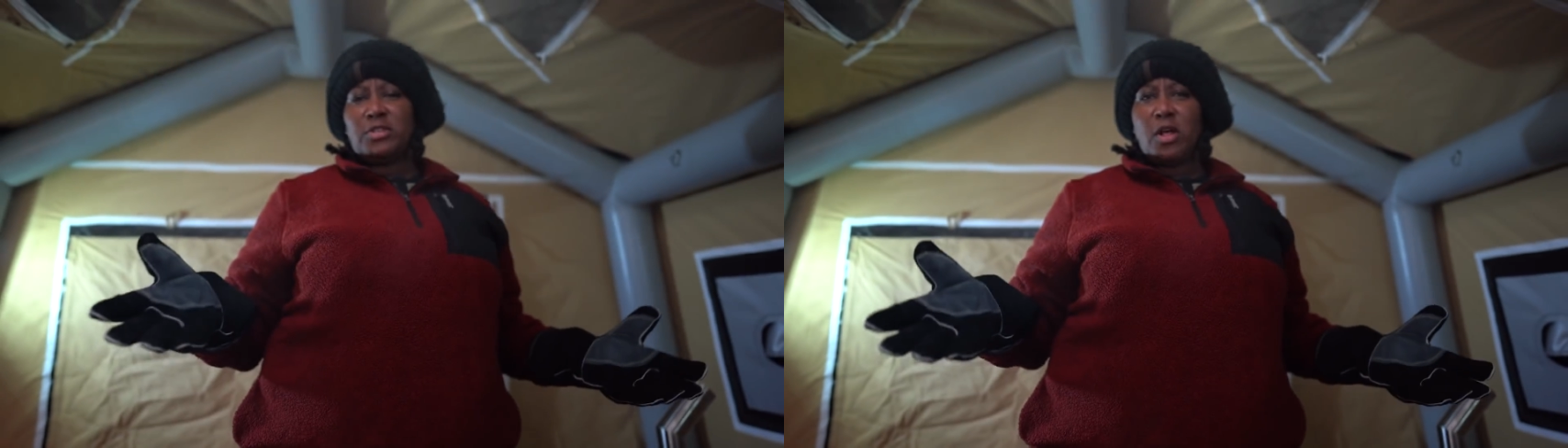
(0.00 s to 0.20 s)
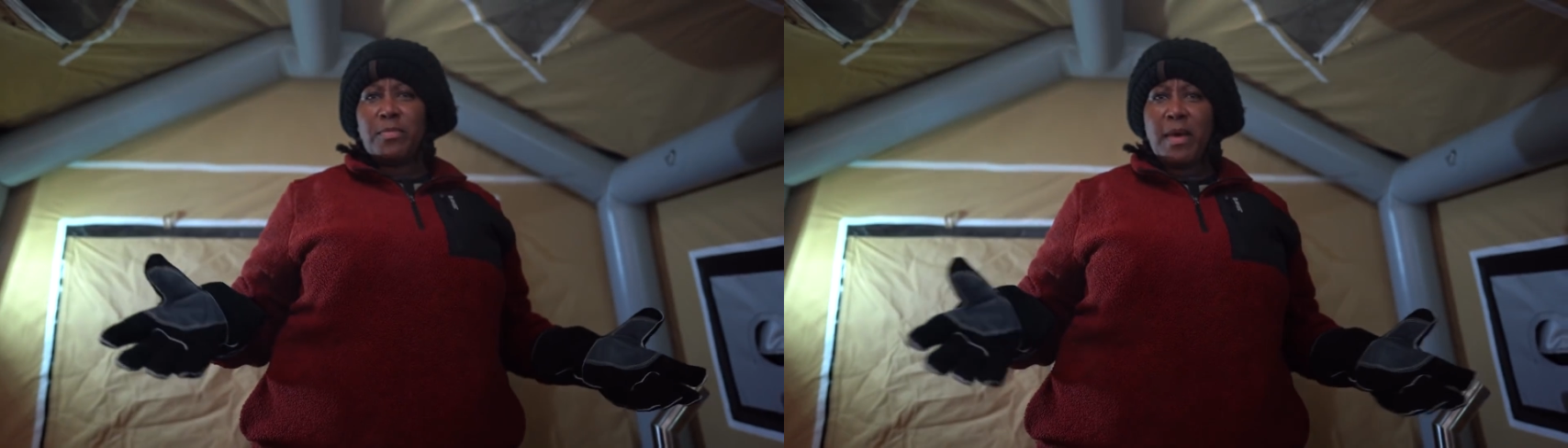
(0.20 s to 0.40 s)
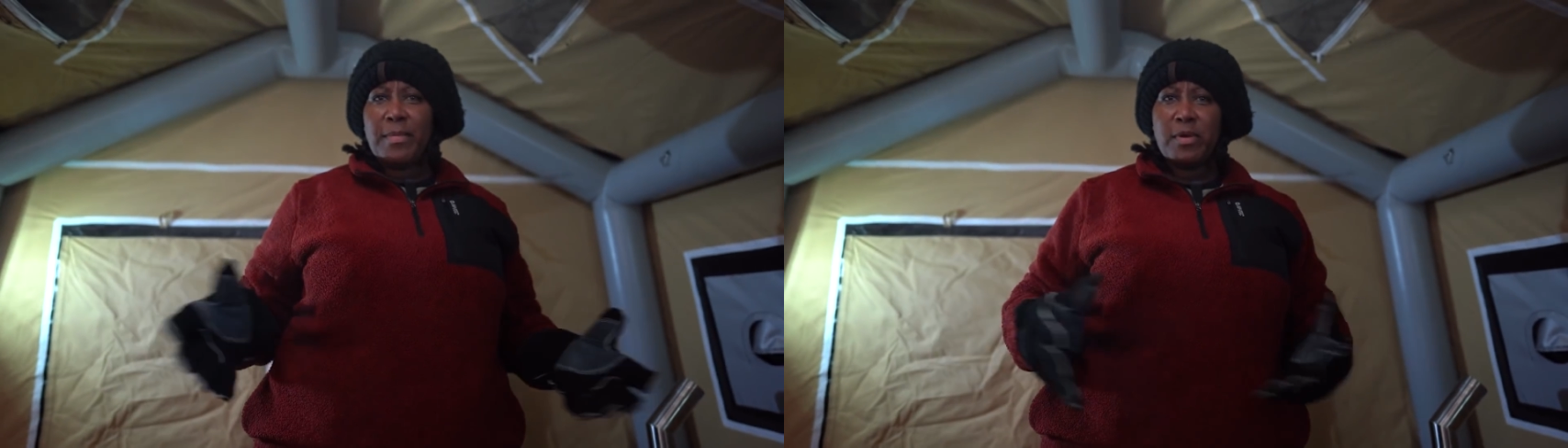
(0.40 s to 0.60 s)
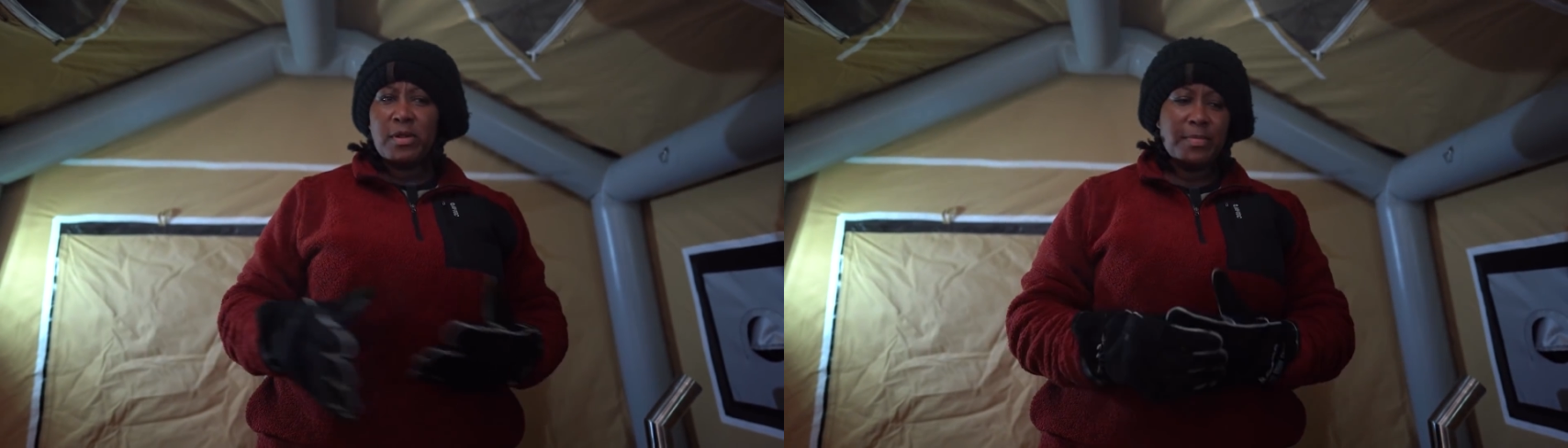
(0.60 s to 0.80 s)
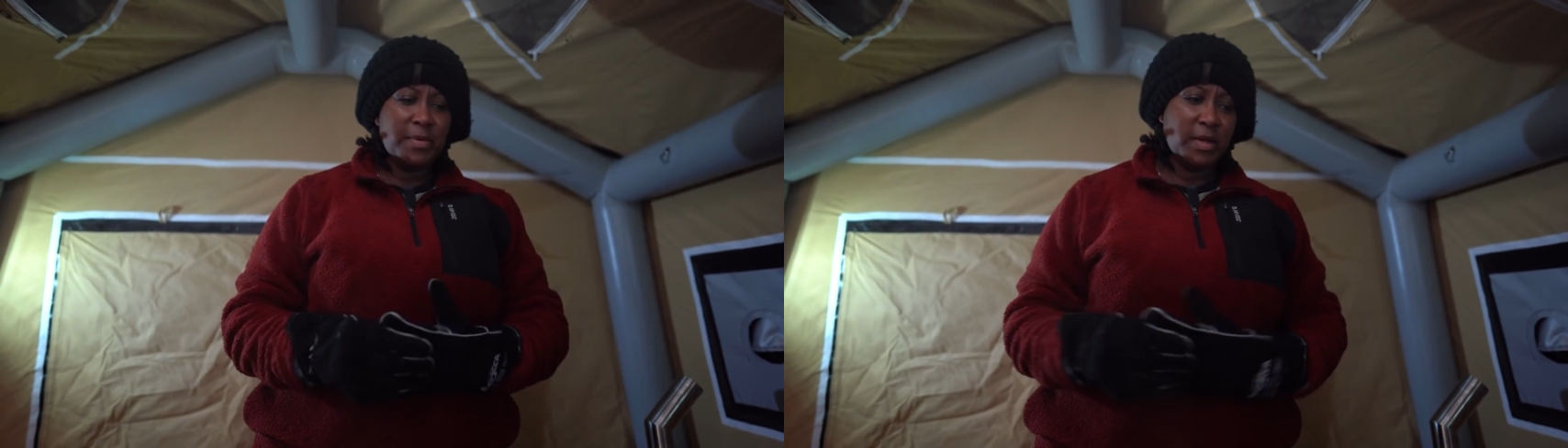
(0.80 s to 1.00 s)
salt and pepper
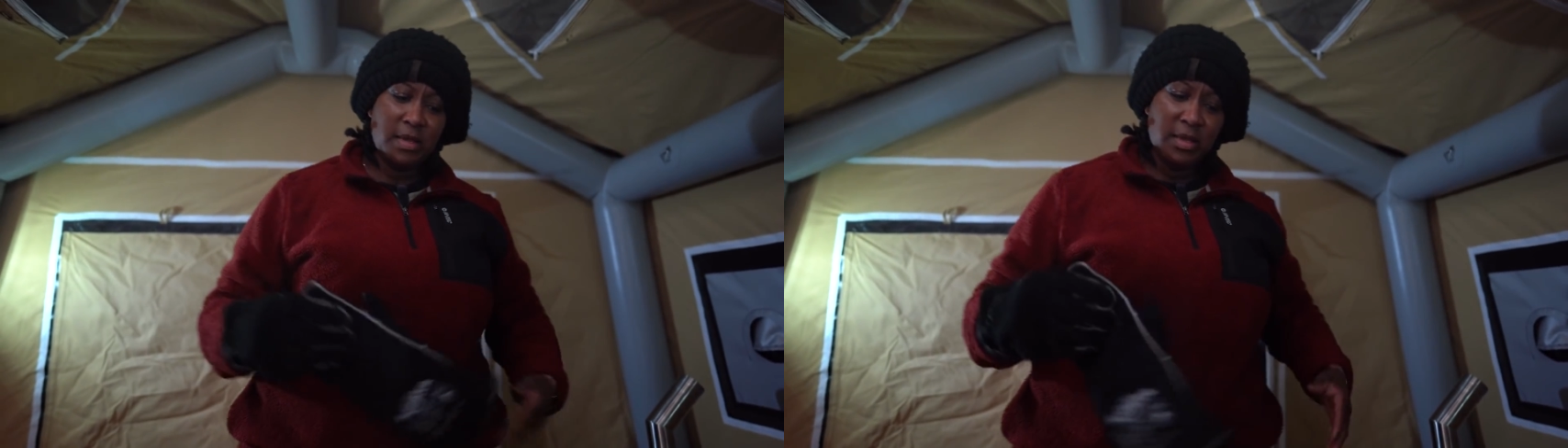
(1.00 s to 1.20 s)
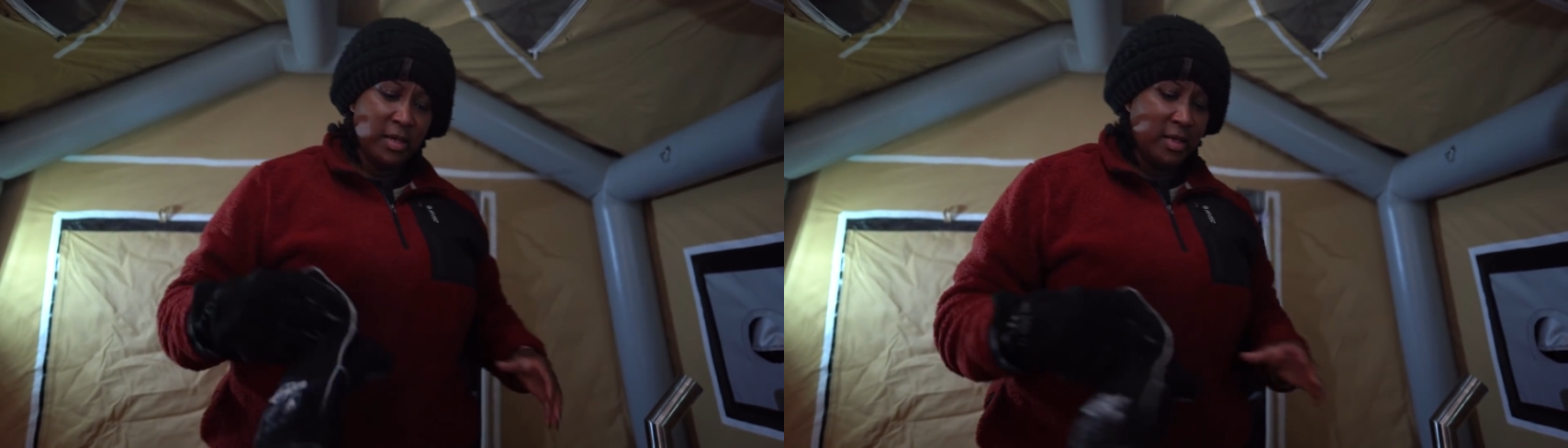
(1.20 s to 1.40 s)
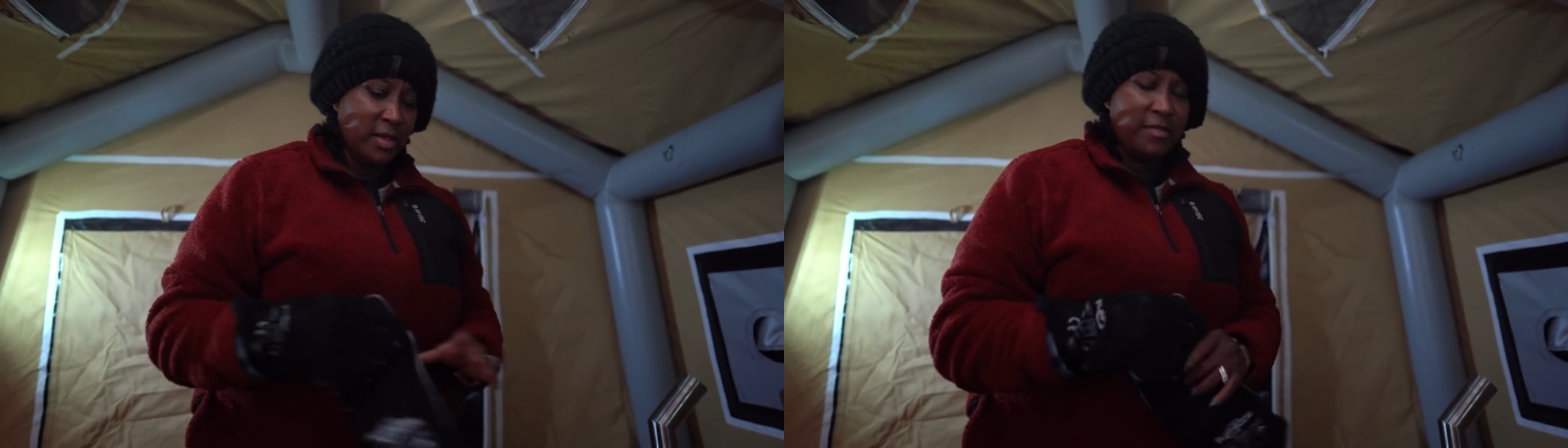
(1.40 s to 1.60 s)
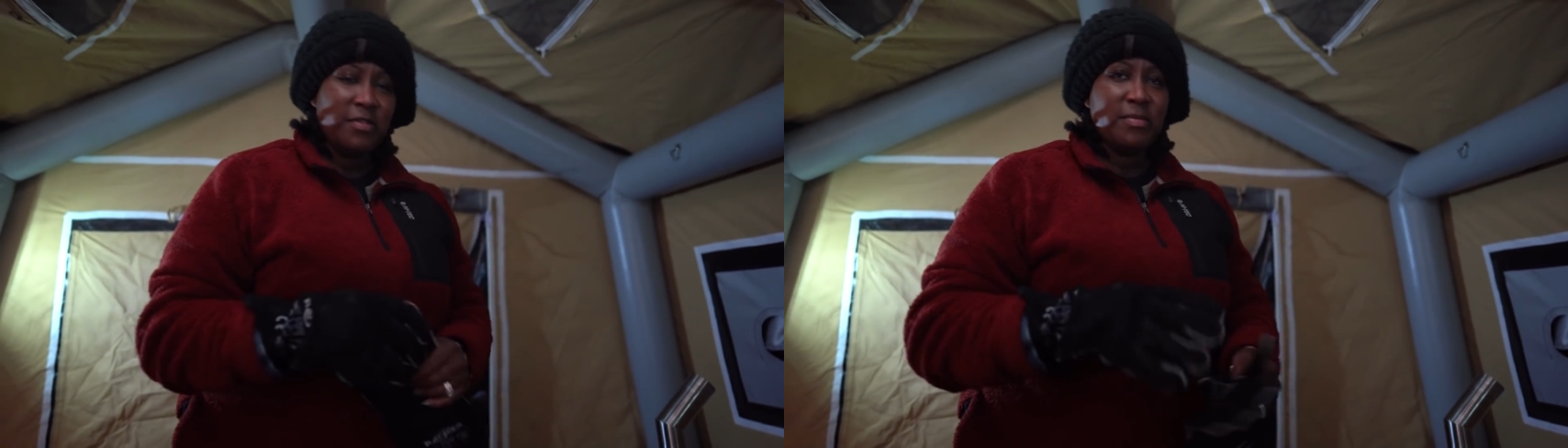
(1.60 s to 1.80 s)
on it, but for